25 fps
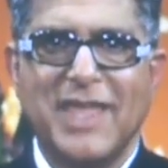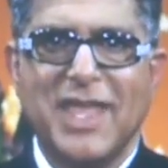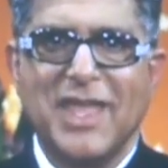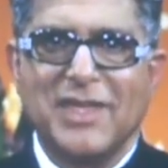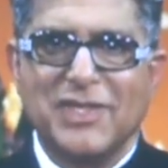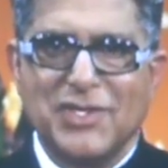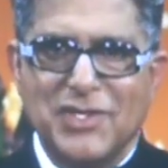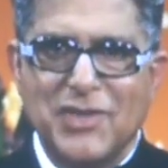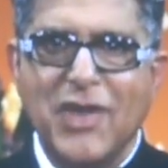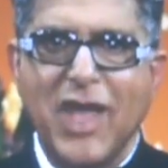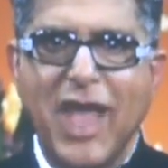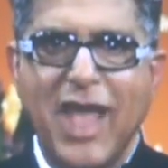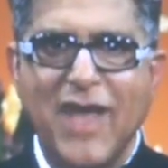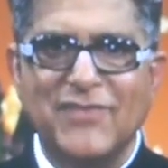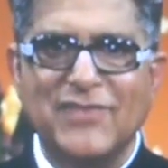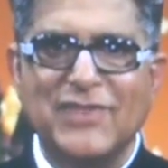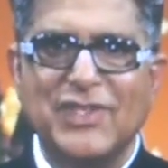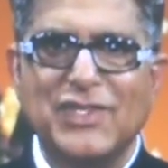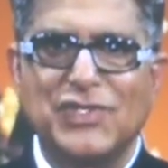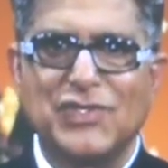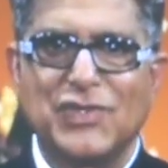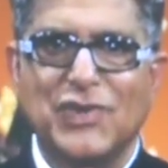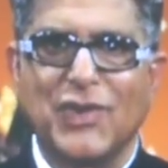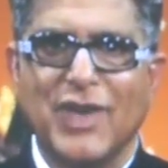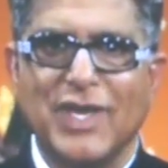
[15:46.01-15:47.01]
You have the
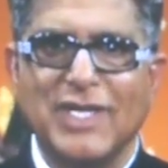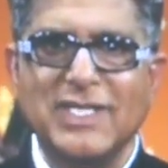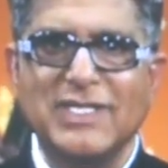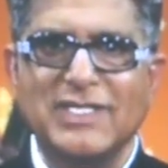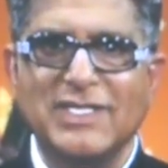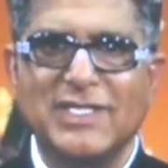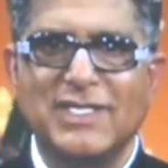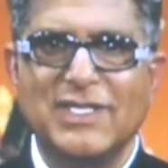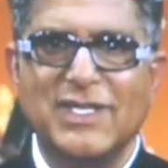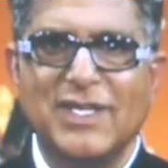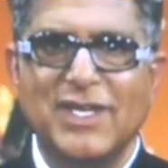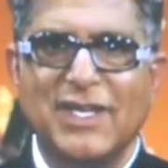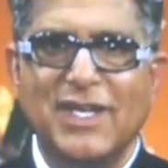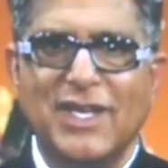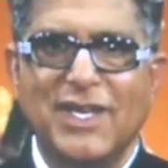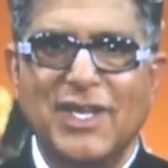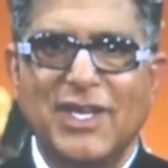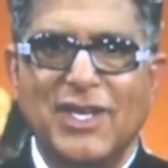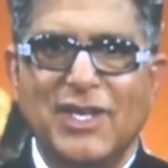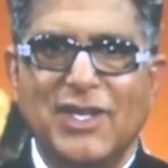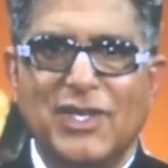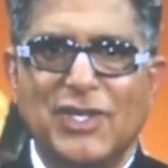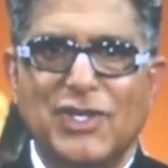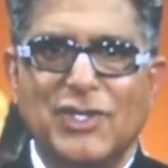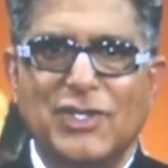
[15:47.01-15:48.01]
choice
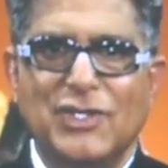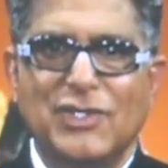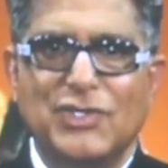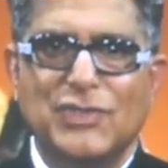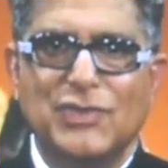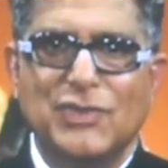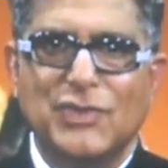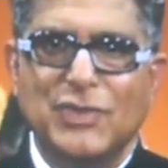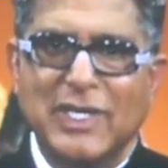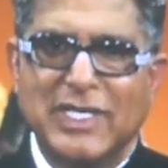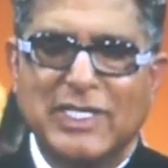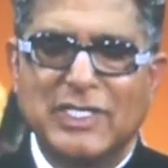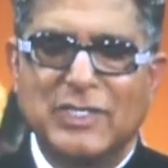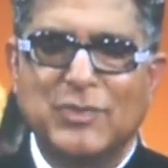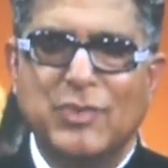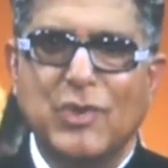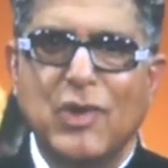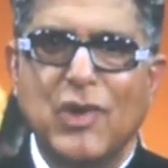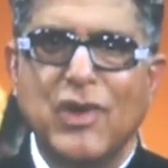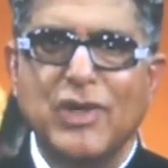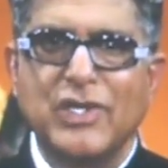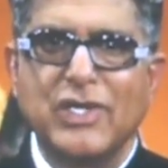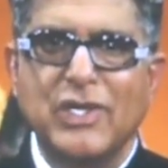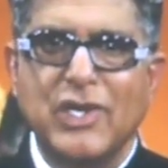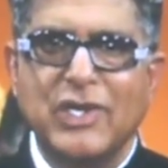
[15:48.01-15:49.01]
to
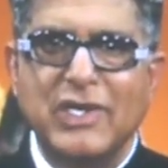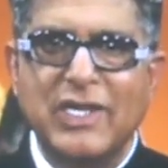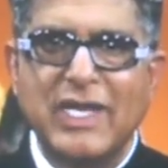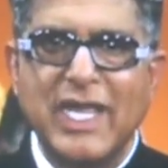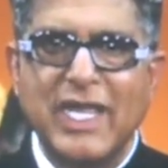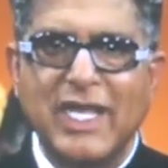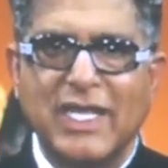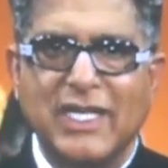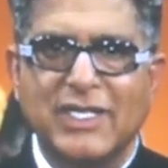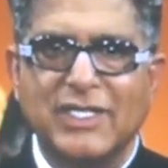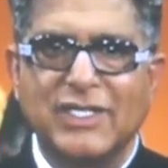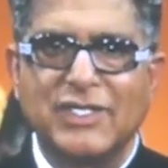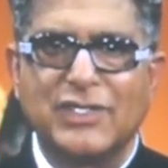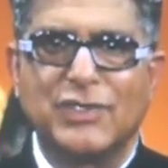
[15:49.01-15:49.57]
explore your link